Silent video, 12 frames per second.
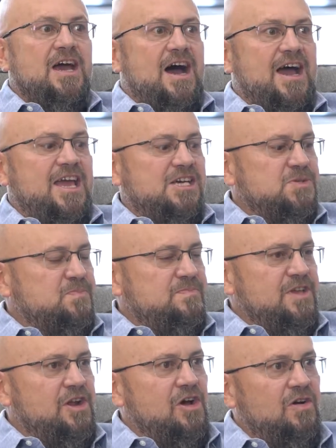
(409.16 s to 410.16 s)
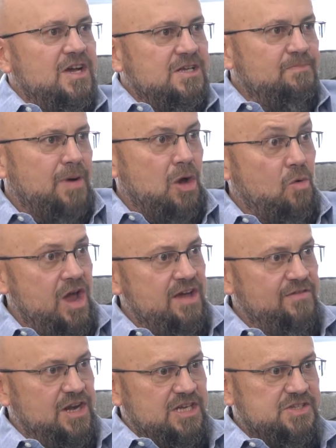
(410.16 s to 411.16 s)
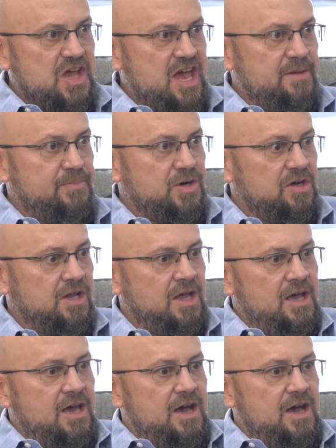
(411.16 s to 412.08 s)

I guess, you know, by way of an example,